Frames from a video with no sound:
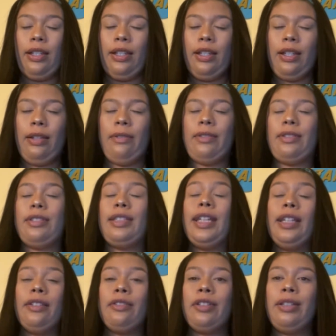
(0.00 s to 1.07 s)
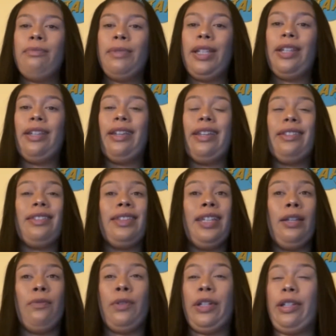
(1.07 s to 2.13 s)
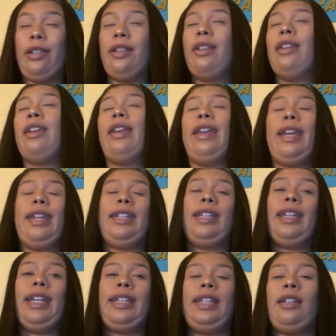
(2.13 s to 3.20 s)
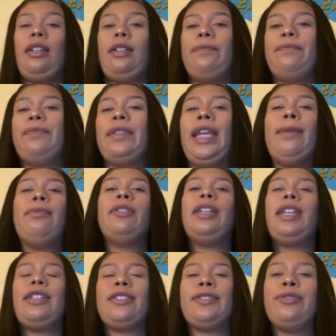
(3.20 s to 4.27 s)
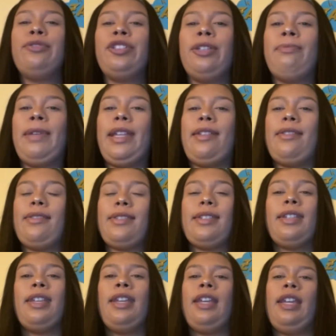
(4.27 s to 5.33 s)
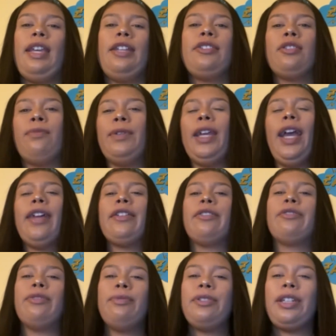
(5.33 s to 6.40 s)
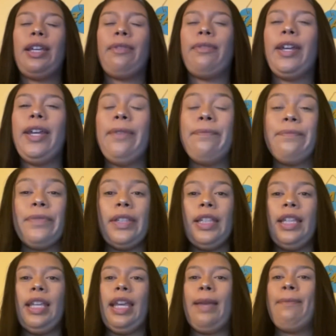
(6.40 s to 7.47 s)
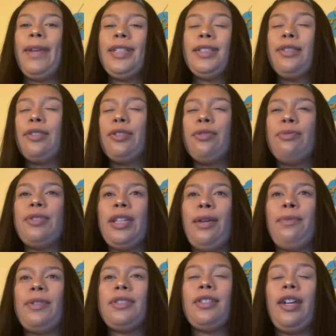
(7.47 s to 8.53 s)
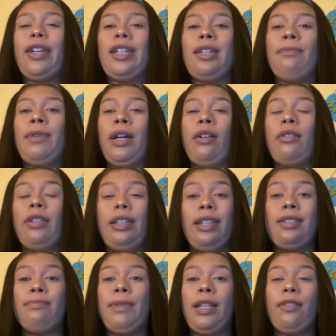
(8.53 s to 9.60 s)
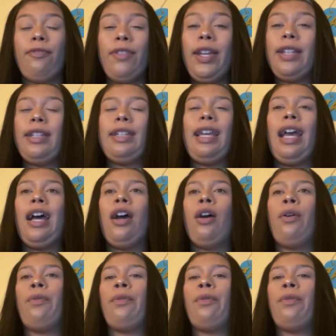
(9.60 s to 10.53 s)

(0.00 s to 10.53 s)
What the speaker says: It was thing 3, me, and thing 1. And he labeled it as Coochie Men's. And so we had a group chat, right? And basically the group chat was talking about his best friend and how,